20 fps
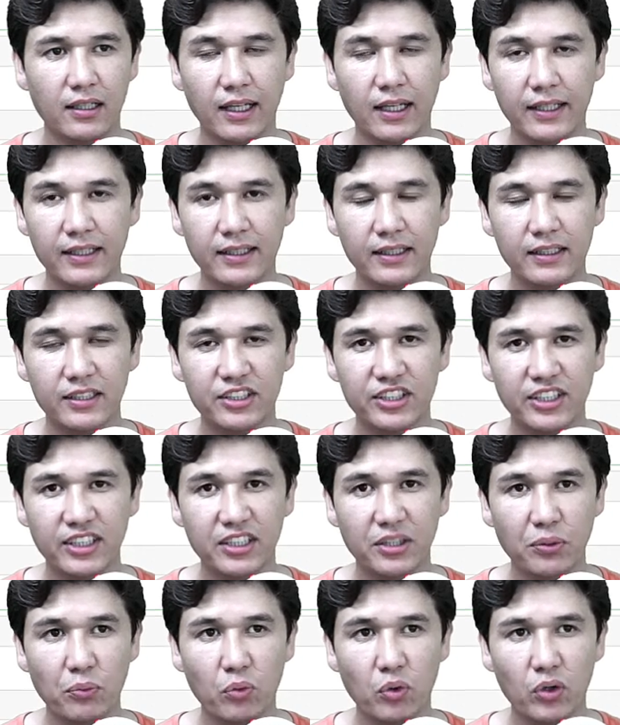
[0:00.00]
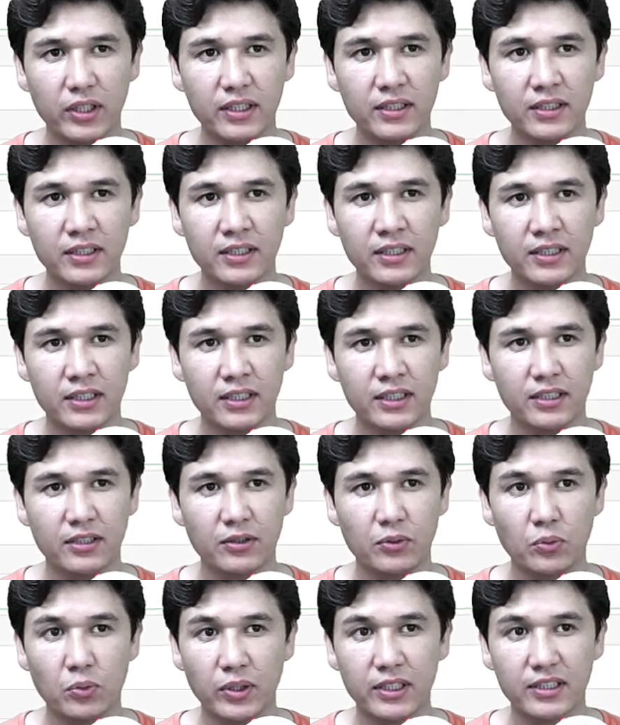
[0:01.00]
condition in
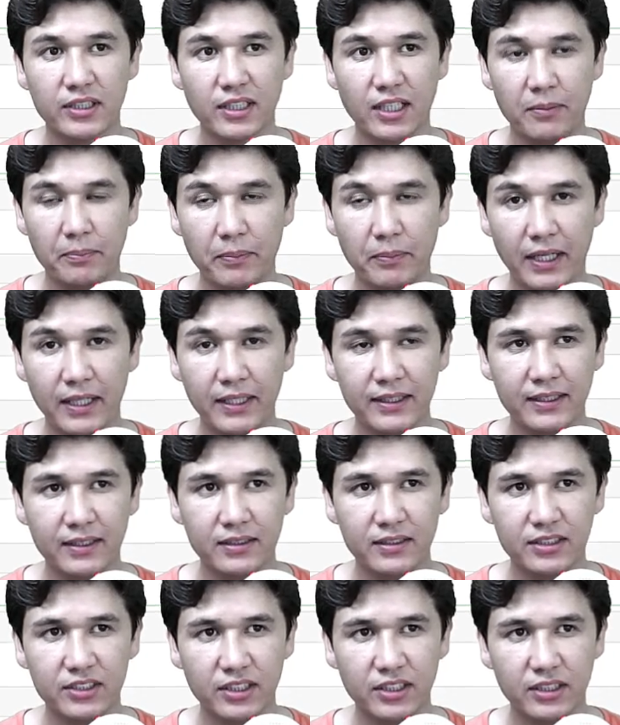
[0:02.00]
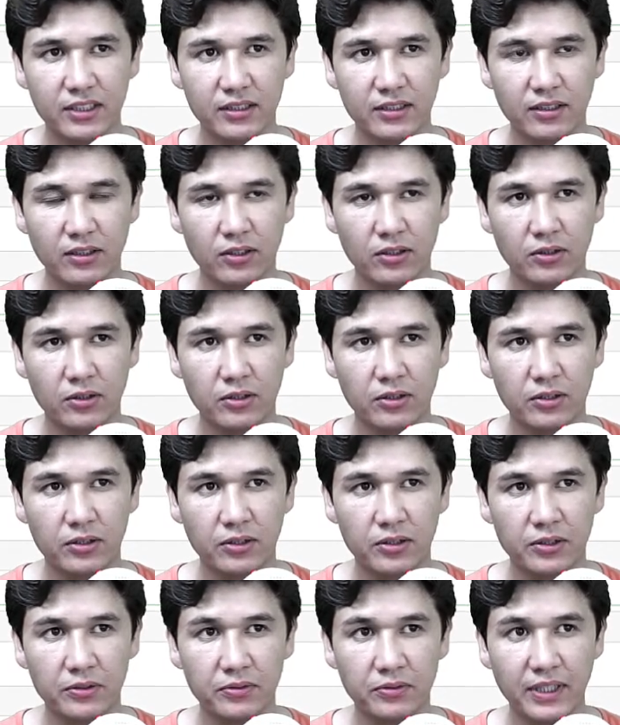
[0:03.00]
one combined condition,
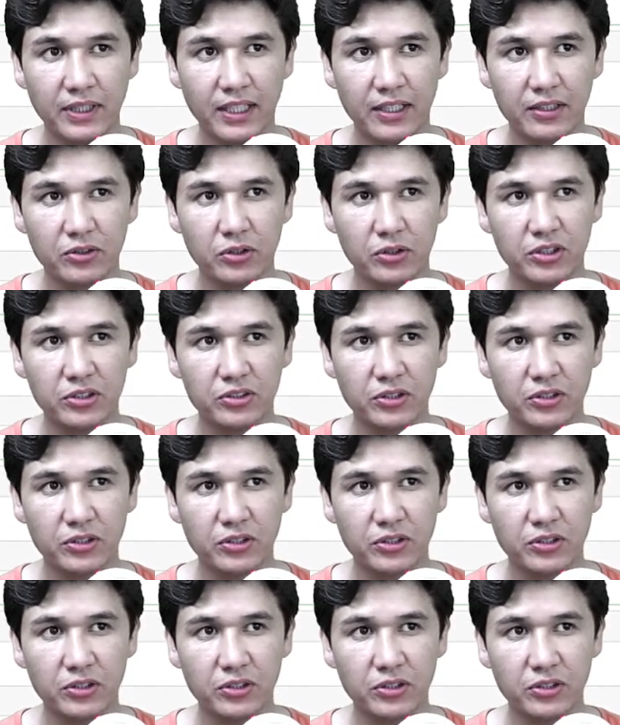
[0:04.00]
or we are going to